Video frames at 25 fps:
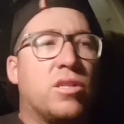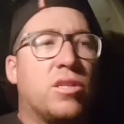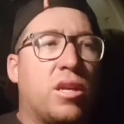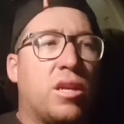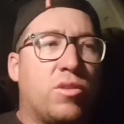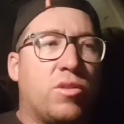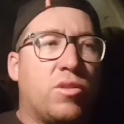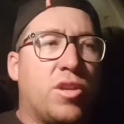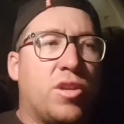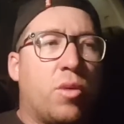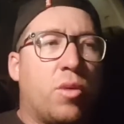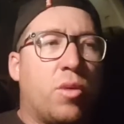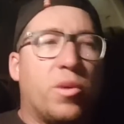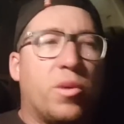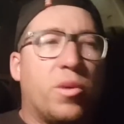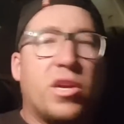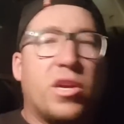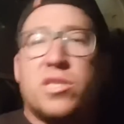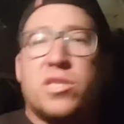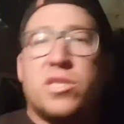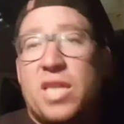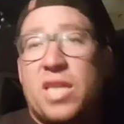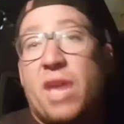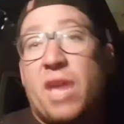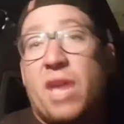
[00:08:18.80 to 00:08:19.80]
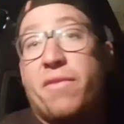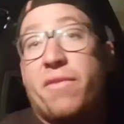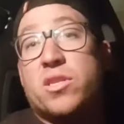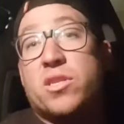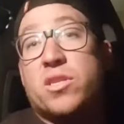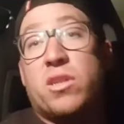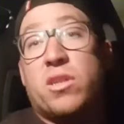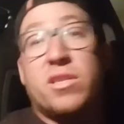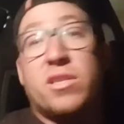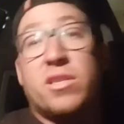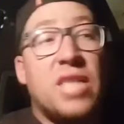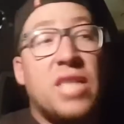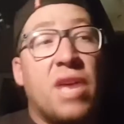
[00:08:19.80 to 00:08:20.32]
you know, we got a 7, so
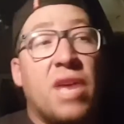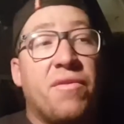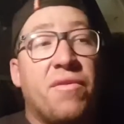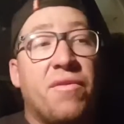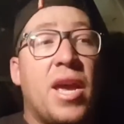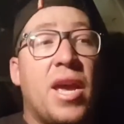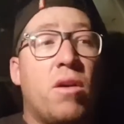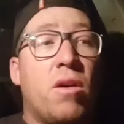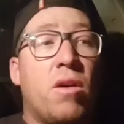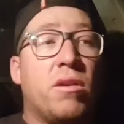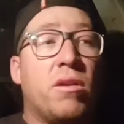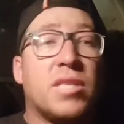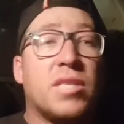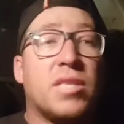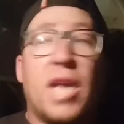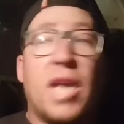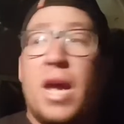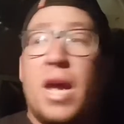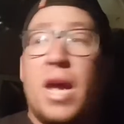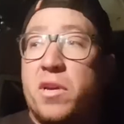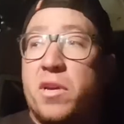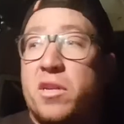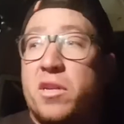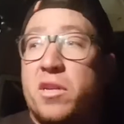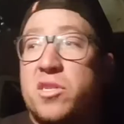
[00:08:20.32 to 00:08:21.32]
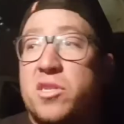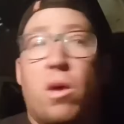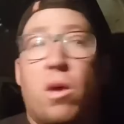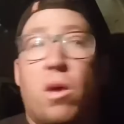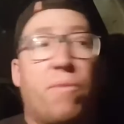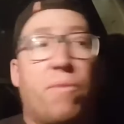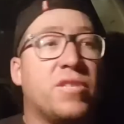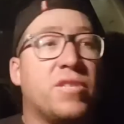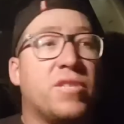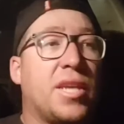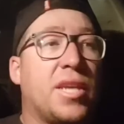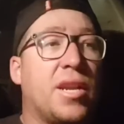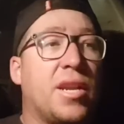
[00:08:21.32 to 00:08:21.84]
7 hours, and we got to stop for
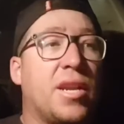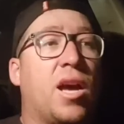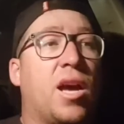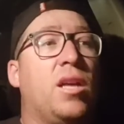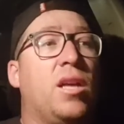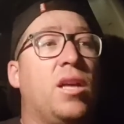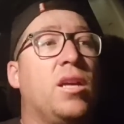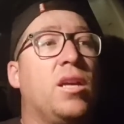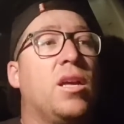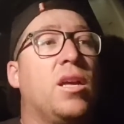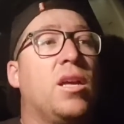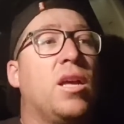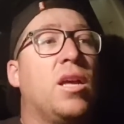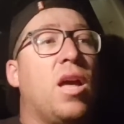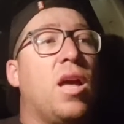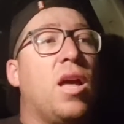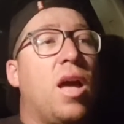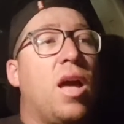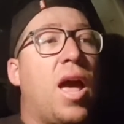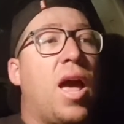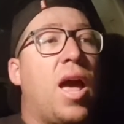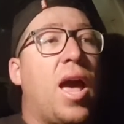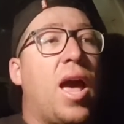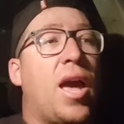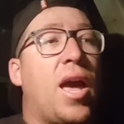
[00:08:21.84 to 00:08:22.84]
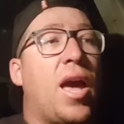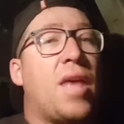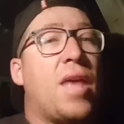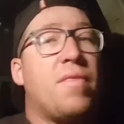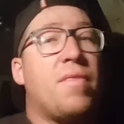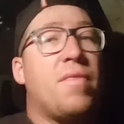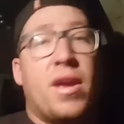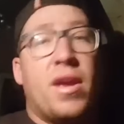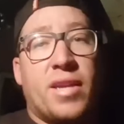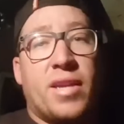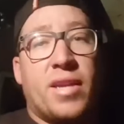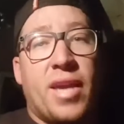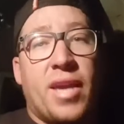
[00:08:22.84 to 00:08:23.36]
dinner, and
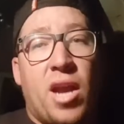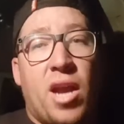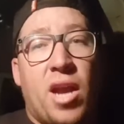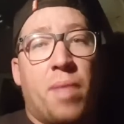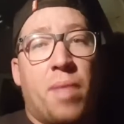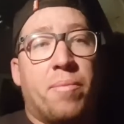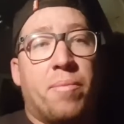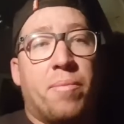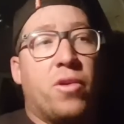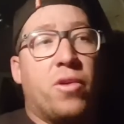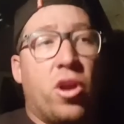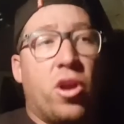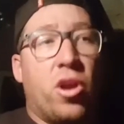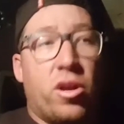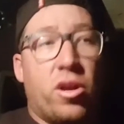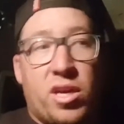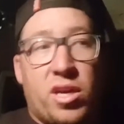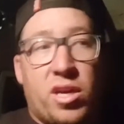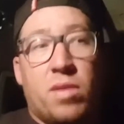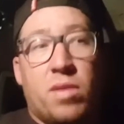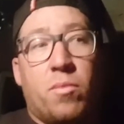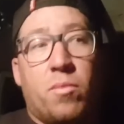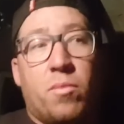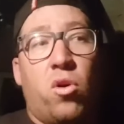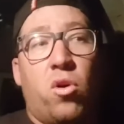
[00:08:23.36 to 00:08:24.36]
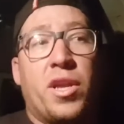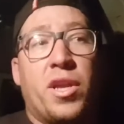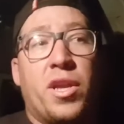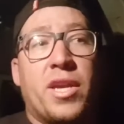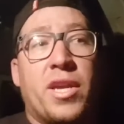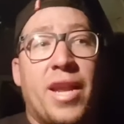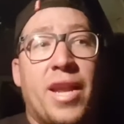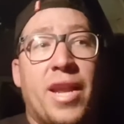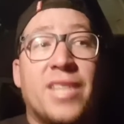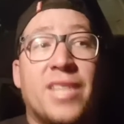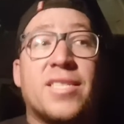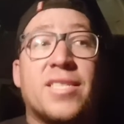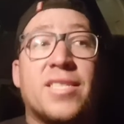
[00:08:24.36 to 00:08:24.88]
then get up early in the morning and
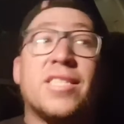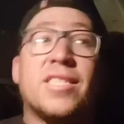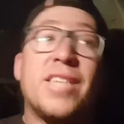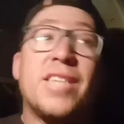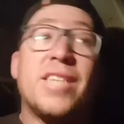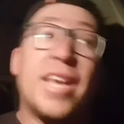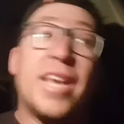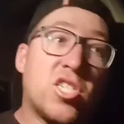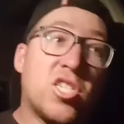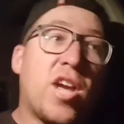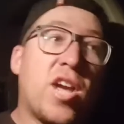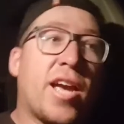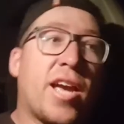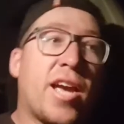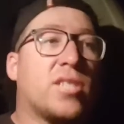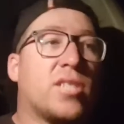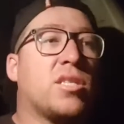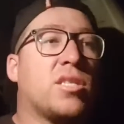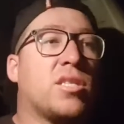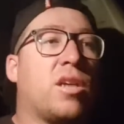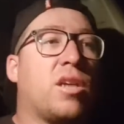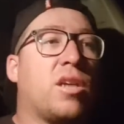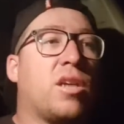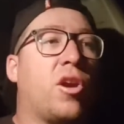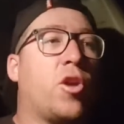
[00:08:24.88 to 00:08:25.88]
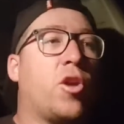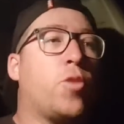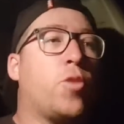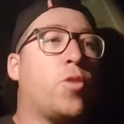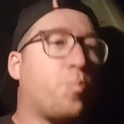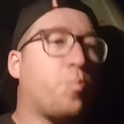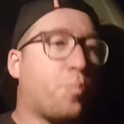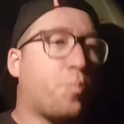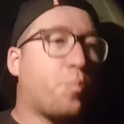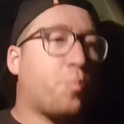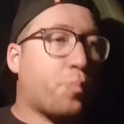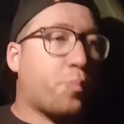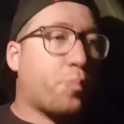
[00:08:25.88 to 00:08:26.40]
head to the next track. So
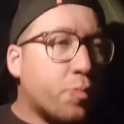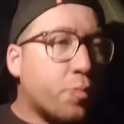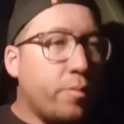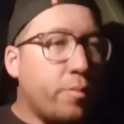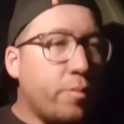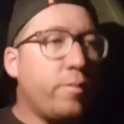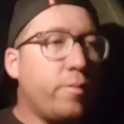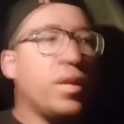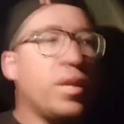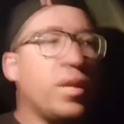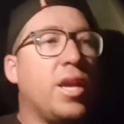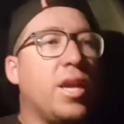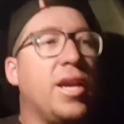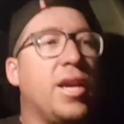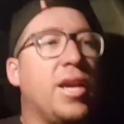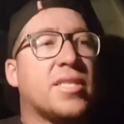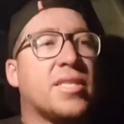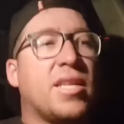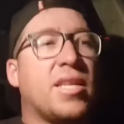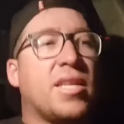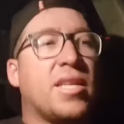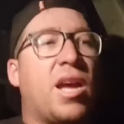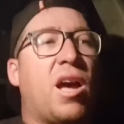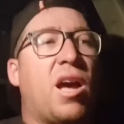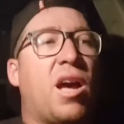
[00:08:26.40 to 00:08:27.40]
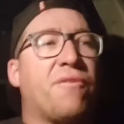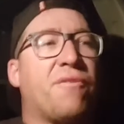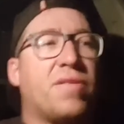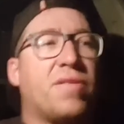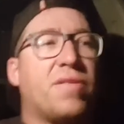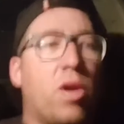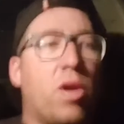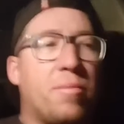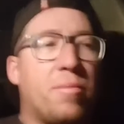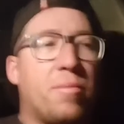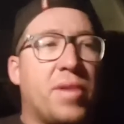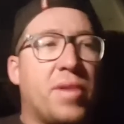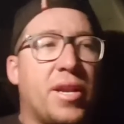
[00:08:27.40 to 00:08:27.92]
it's tough. There
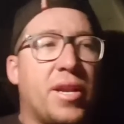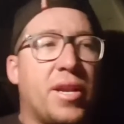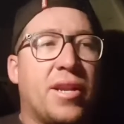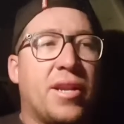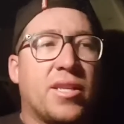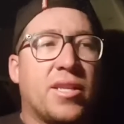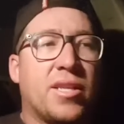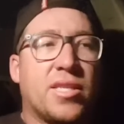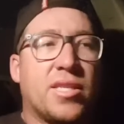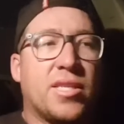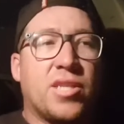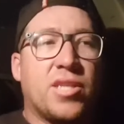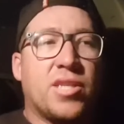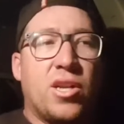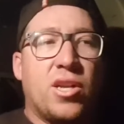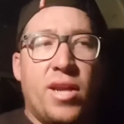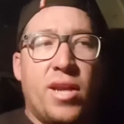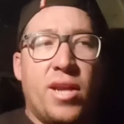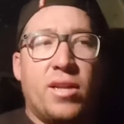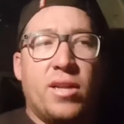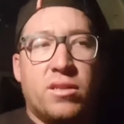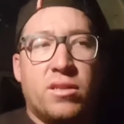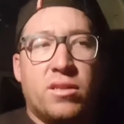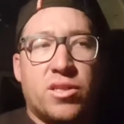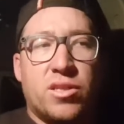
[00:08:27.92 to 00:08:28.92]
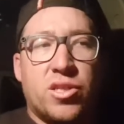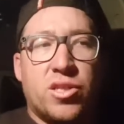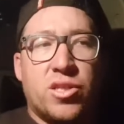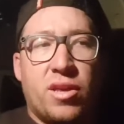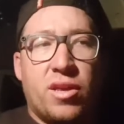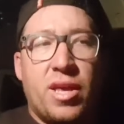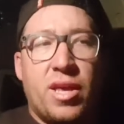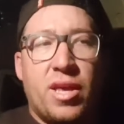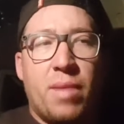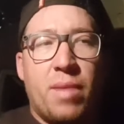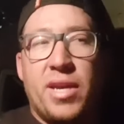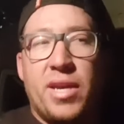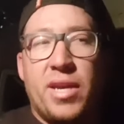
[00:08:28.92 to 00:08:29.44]
won't be an edit tonight, so that
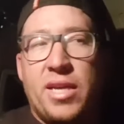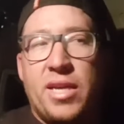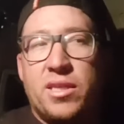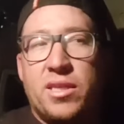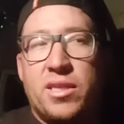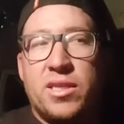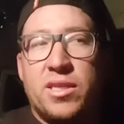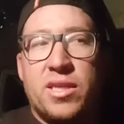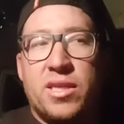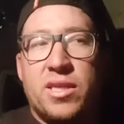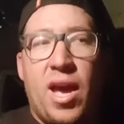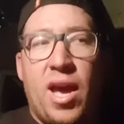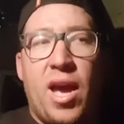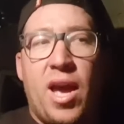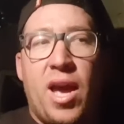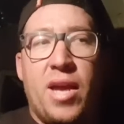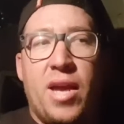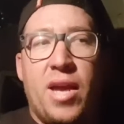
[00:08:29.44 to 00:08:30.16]
means that